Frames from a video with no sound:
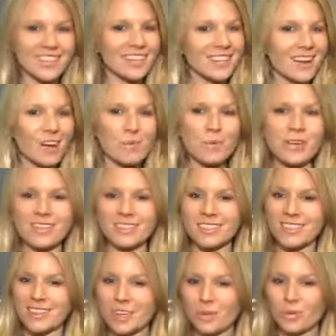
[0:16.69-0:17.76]
So therapy is the
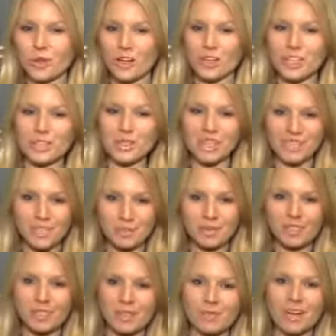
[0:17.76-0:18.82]
key word. You get to
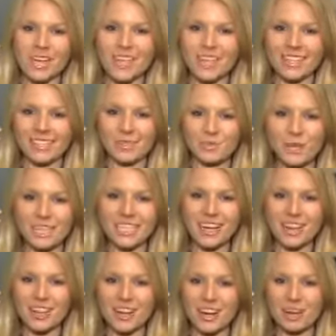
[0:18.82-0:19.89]
spend some money and get some
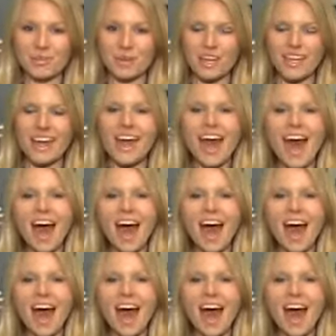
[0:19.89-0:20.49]
retail therapy.